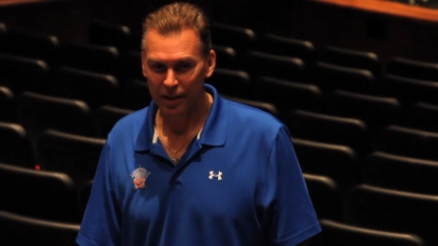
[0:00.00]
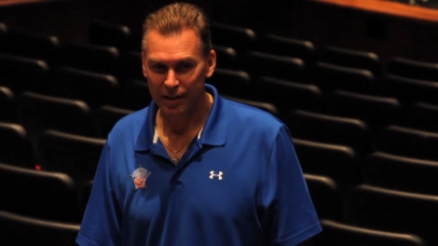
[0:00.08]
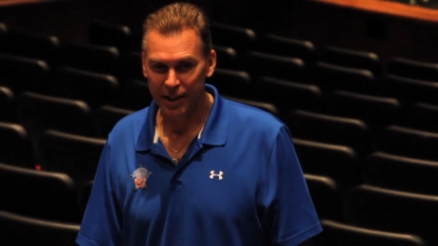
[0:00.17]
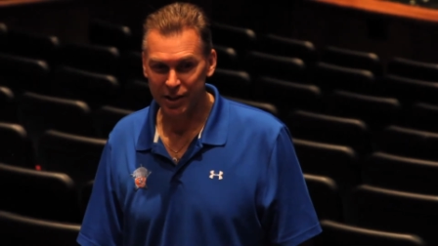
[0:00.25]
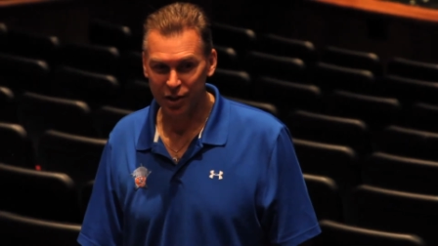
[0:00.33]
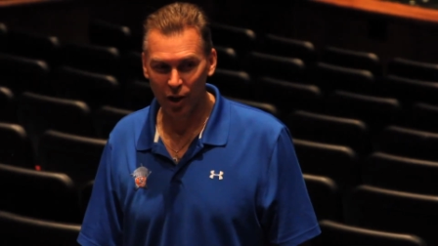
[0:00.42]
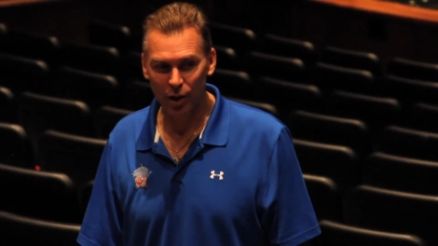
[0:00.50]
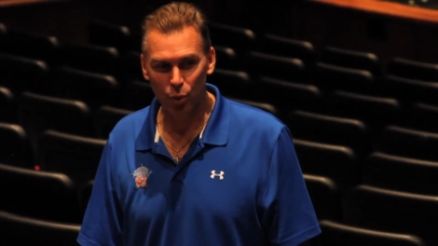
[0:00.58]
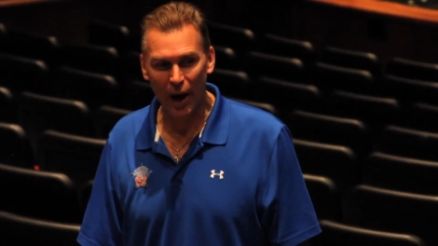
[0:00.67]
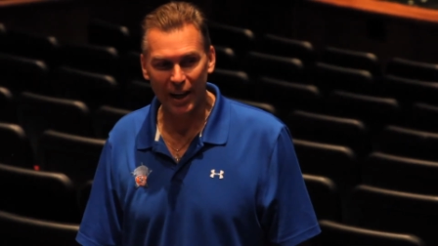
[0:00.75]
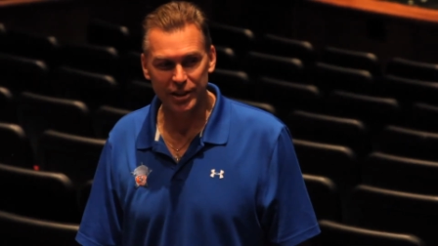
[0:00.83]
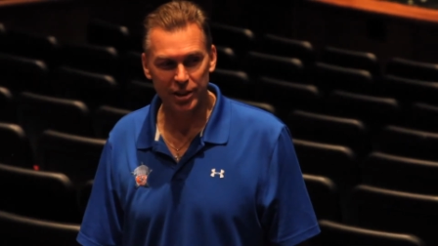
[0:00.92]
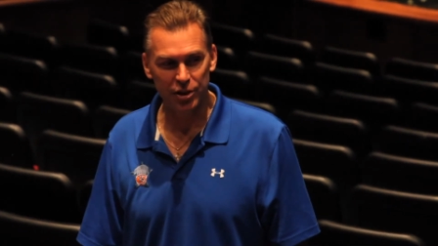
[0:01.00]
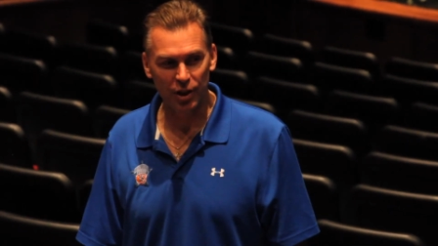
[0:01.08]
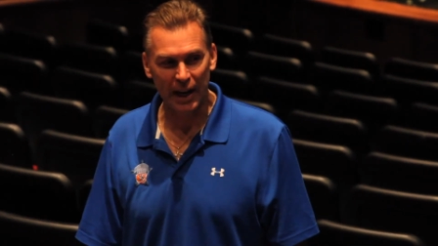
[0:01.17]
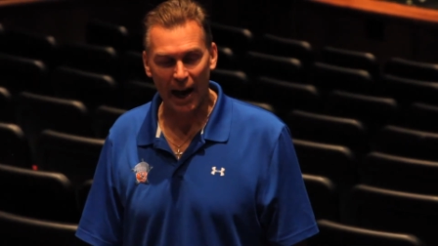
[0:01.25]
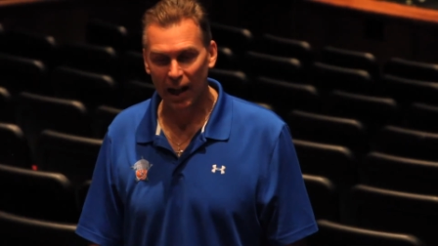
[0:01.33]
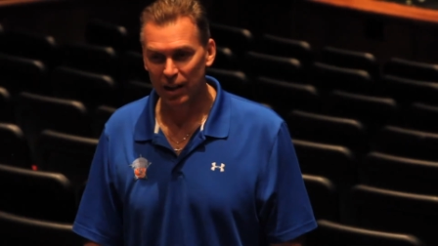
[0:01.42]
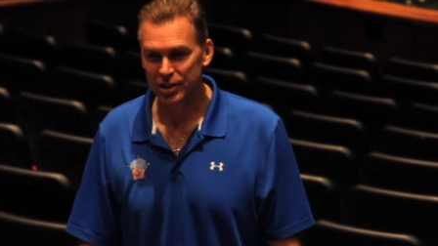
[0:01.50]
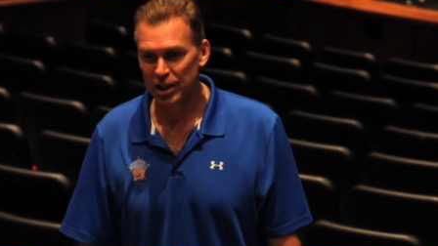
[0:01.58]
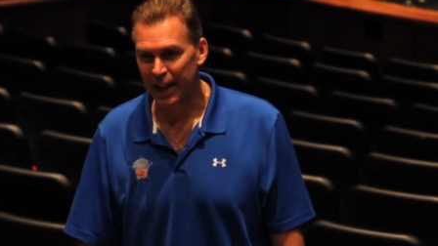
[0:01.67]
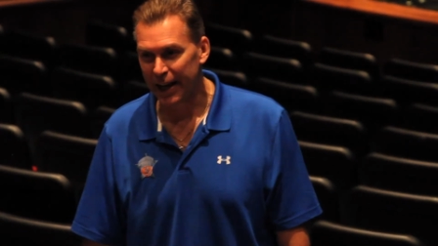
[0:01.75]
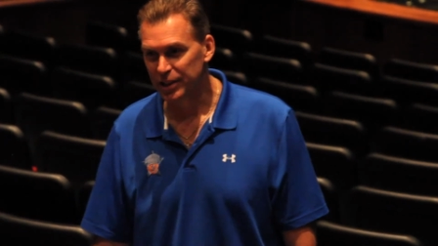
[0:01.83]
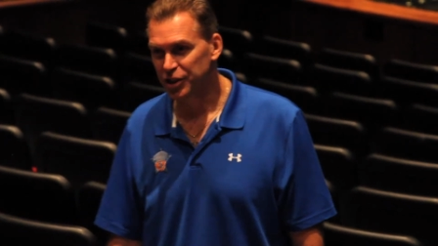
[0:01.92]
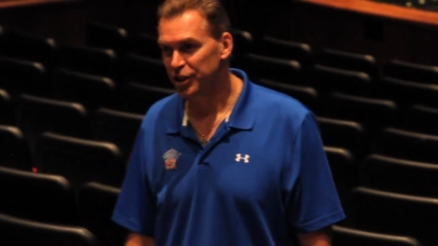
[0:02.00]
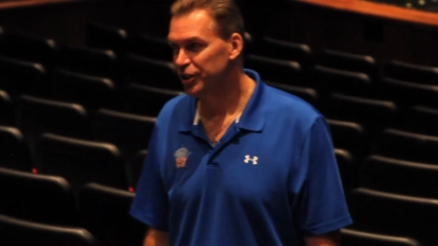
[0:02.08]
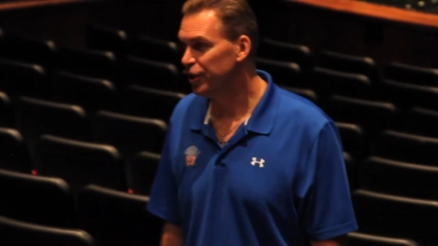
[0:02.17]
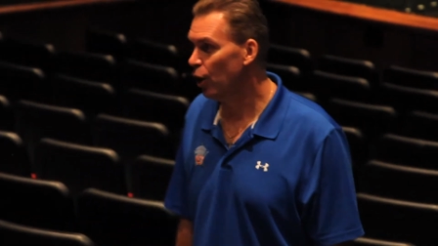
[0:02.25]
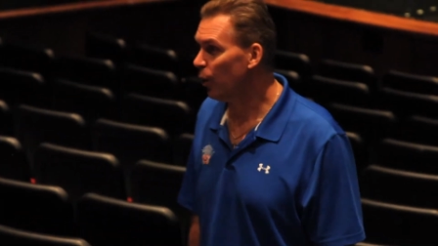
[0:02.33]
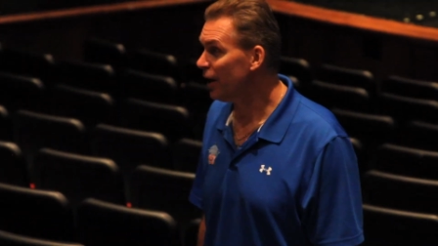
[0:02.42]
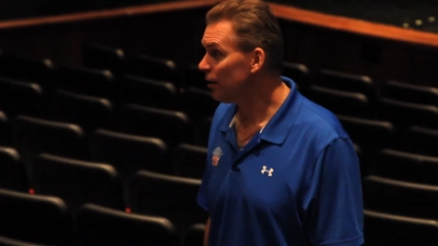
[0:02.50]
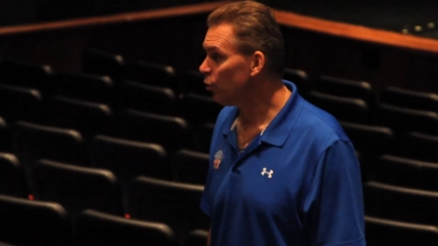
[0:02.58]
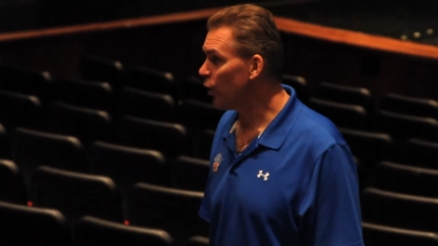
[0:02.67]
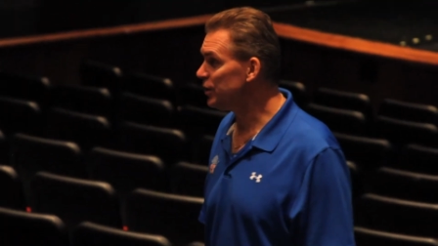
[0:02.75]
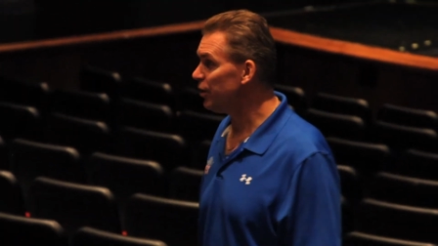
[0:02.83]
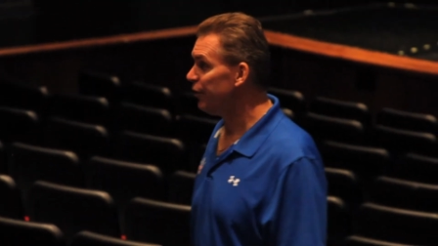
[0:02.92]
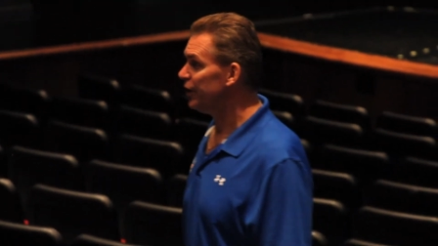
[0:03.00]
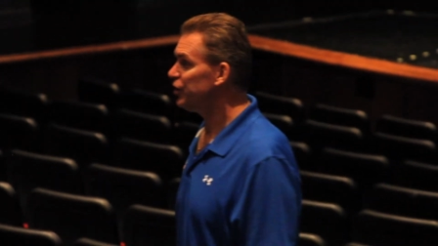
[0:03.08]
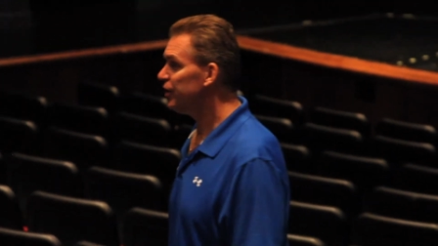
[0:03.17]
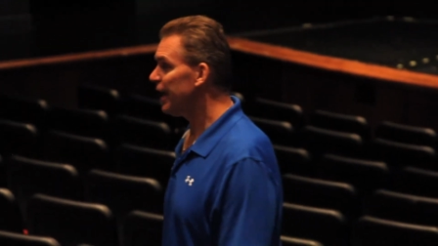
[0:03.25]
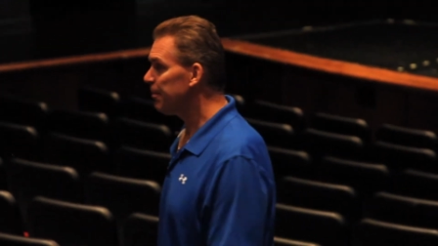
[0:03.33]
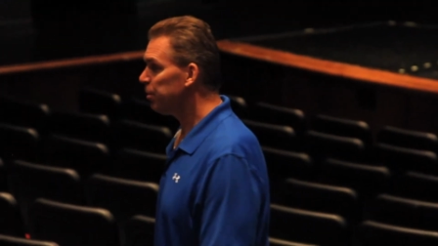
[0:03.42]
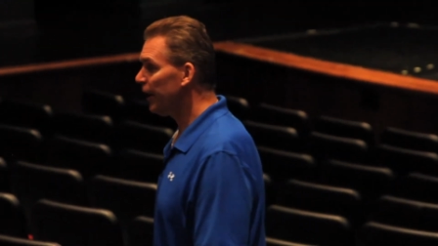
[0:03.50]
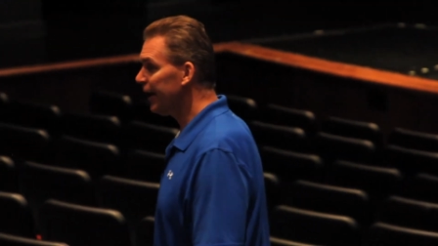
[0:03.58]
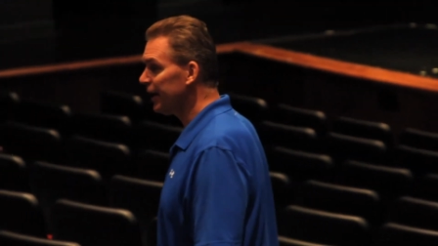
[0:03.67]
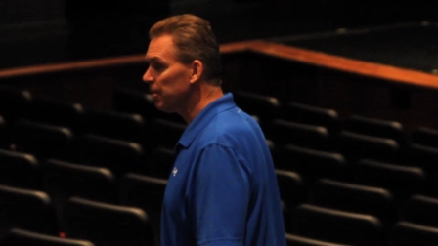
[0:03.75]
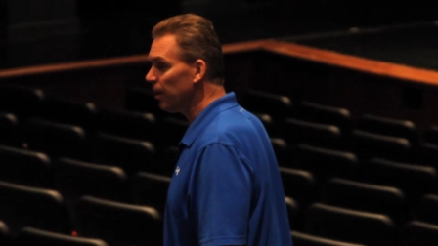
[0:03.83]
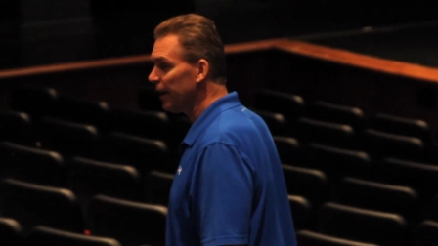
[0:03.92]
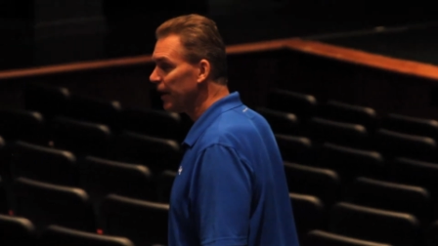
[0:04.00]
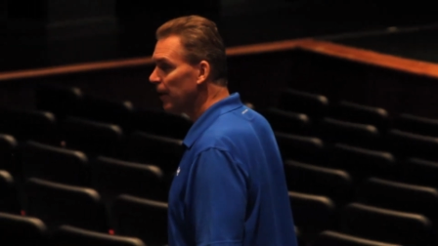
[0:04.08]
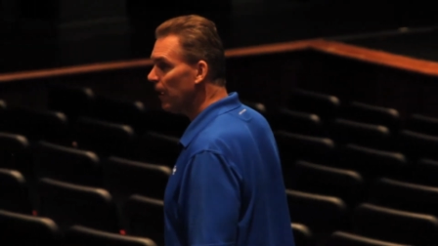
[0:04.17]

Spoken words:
Did you know that Rochester College last year, do you know what division they play? Anybody?